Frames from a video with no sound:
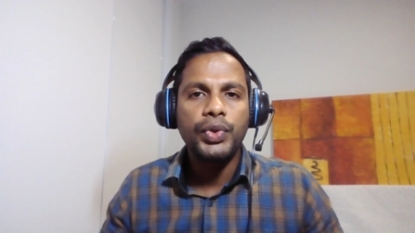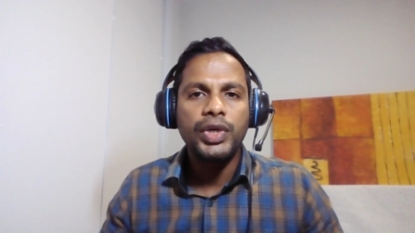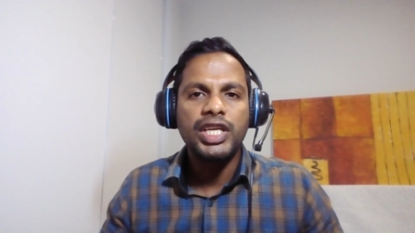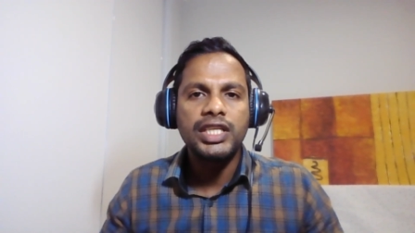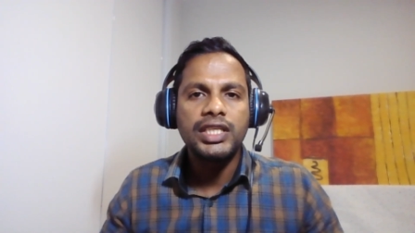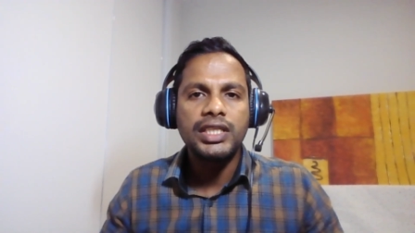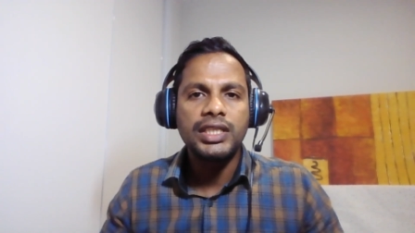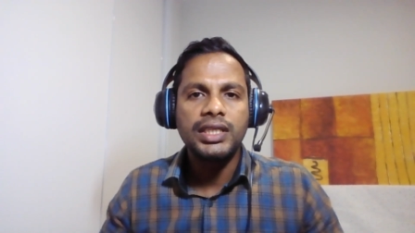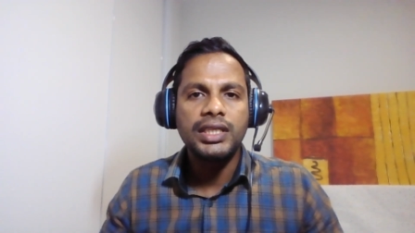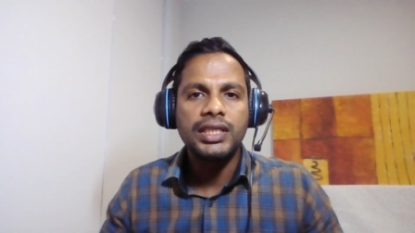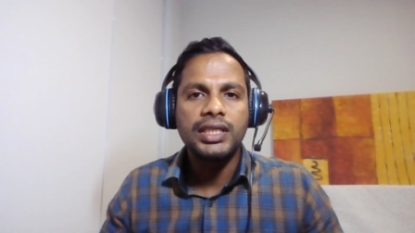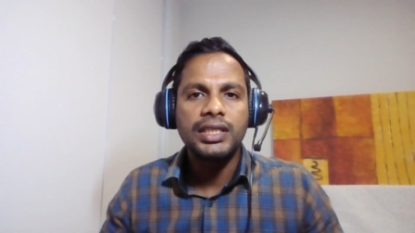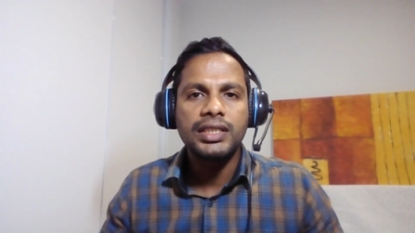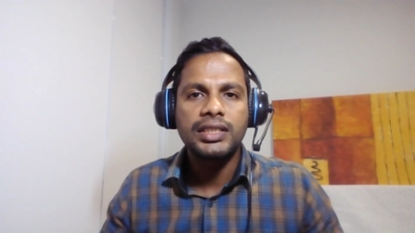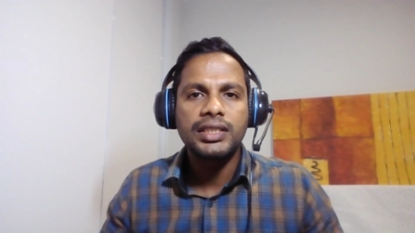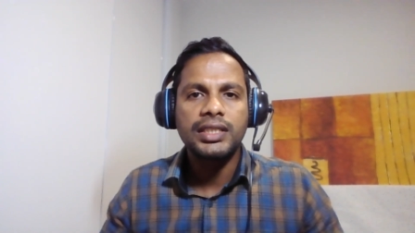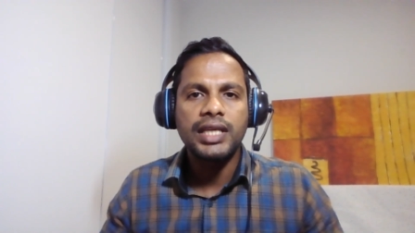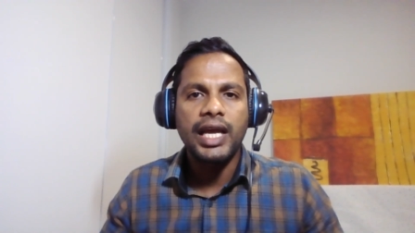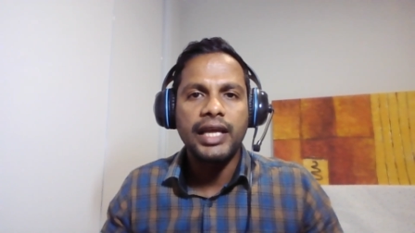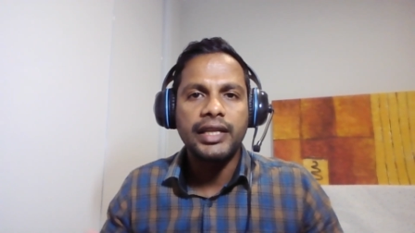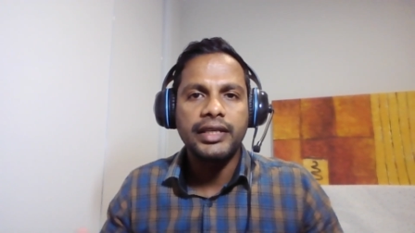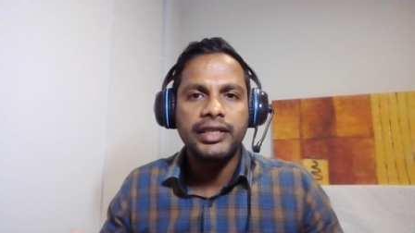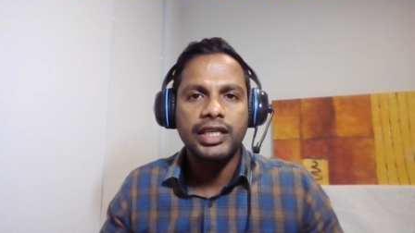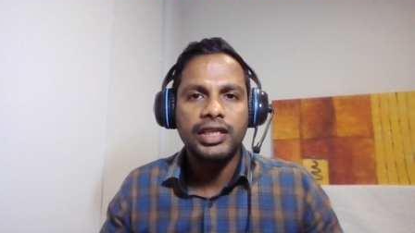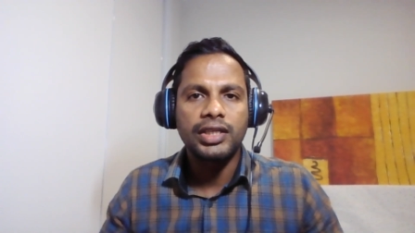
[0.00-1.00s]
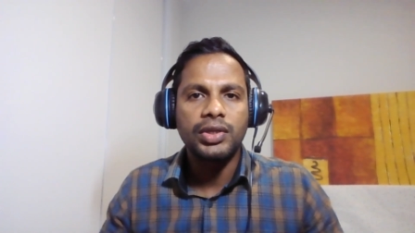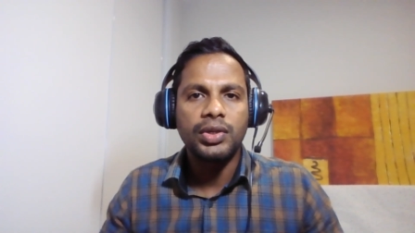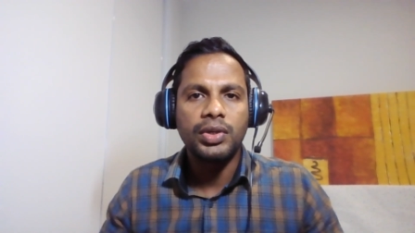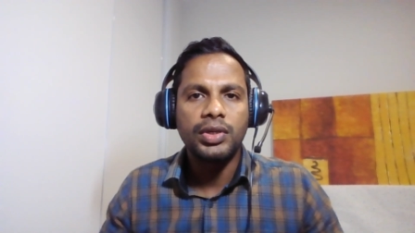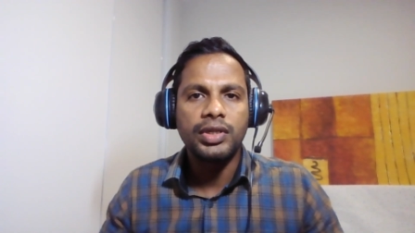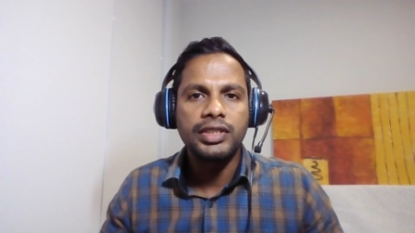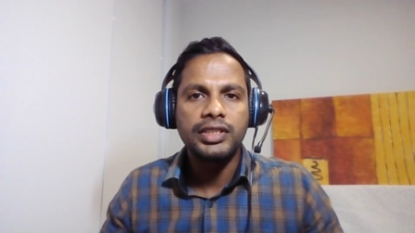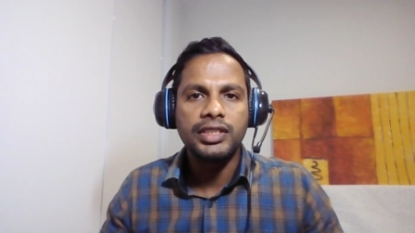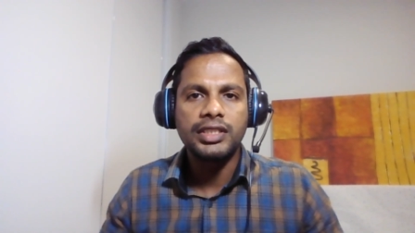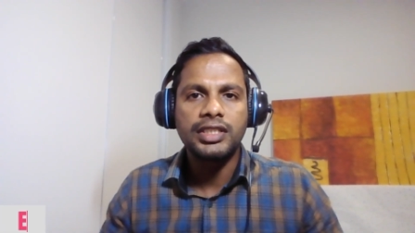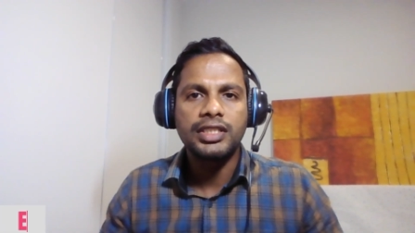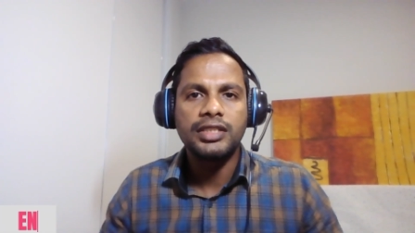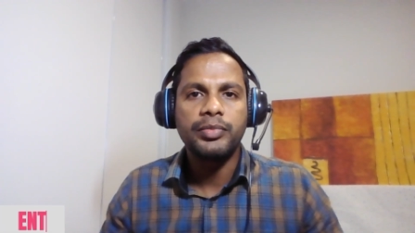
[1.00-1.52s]
engineers and
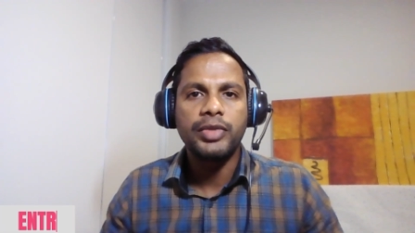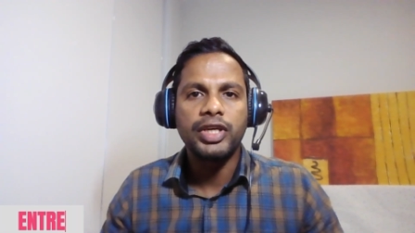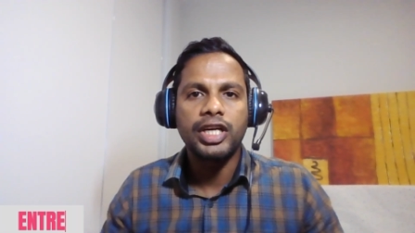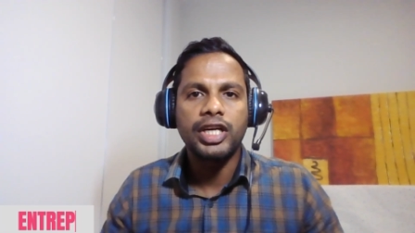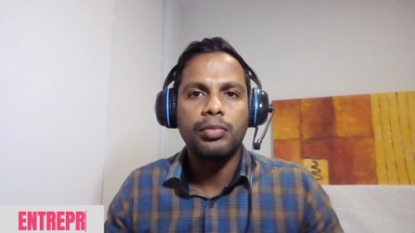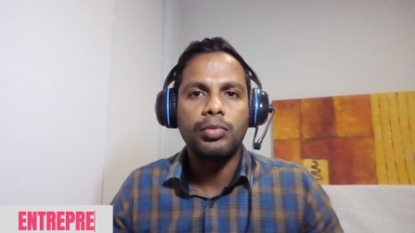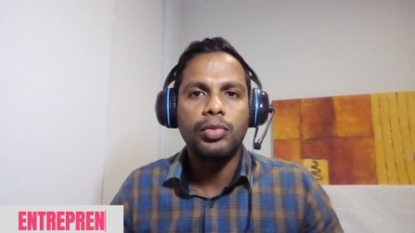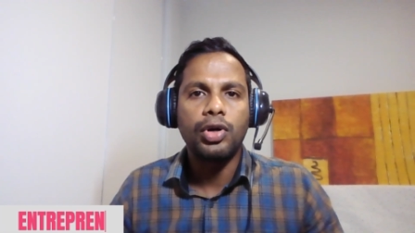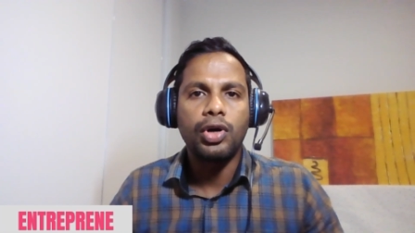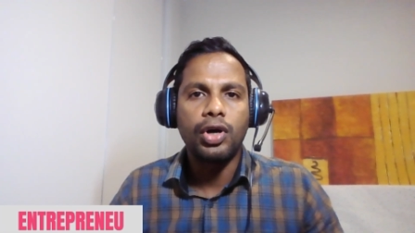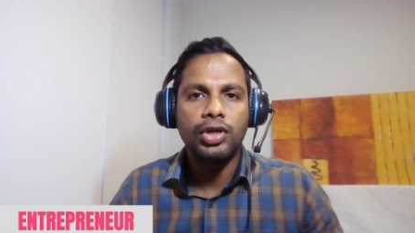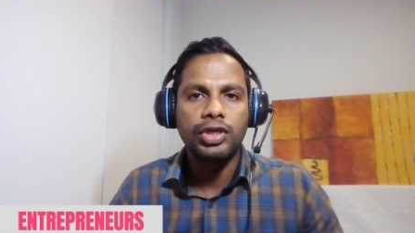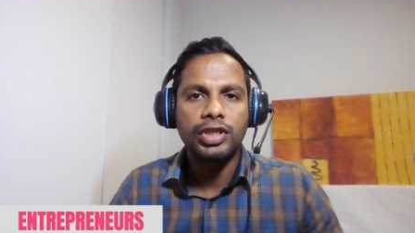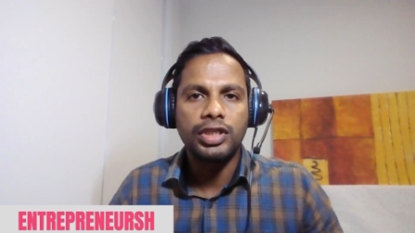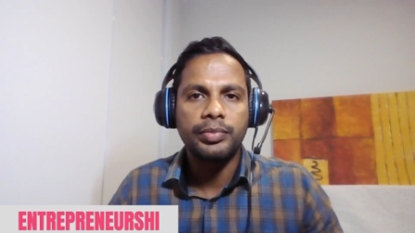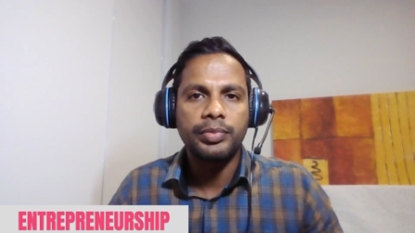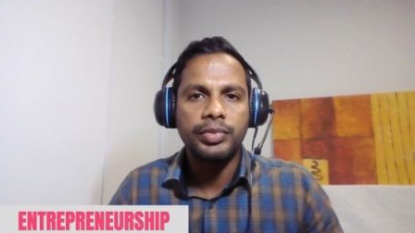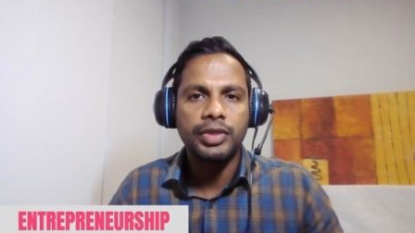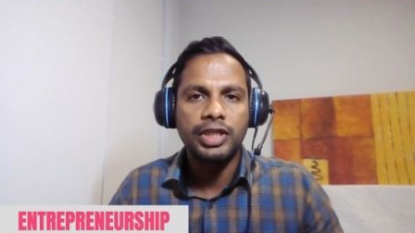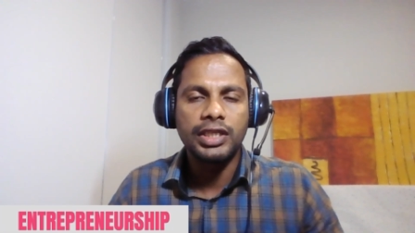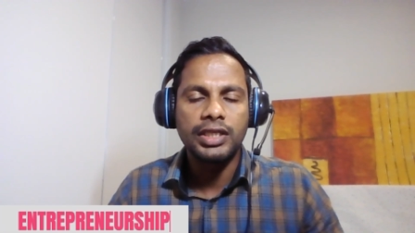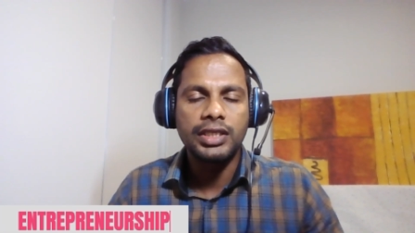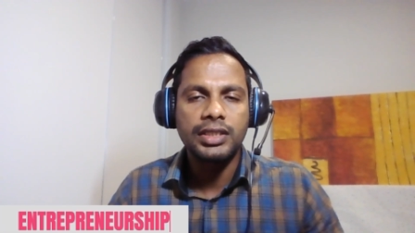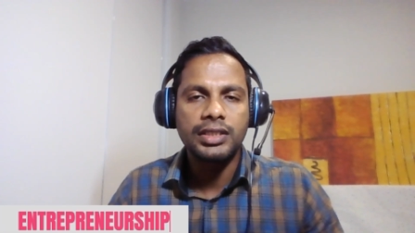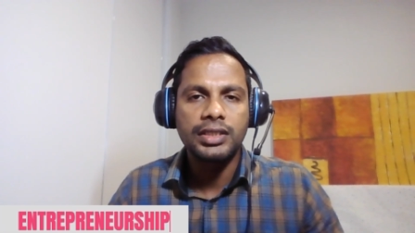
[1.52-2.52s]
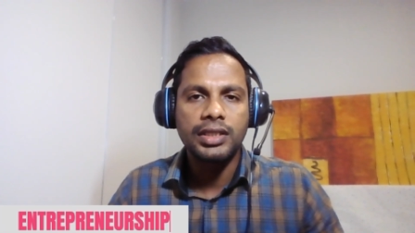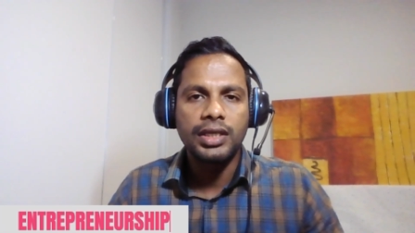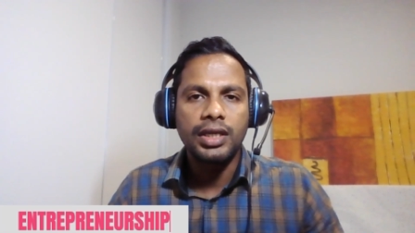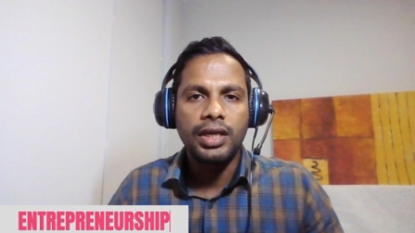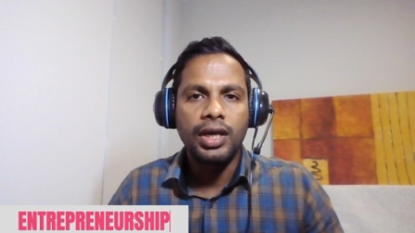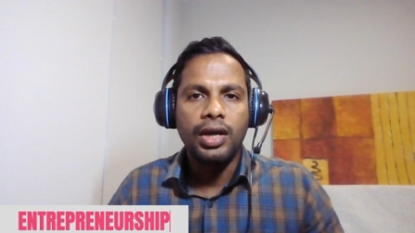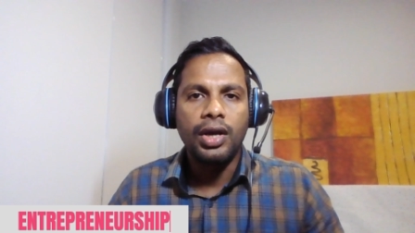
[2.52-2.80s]
technologists become entrepreneurs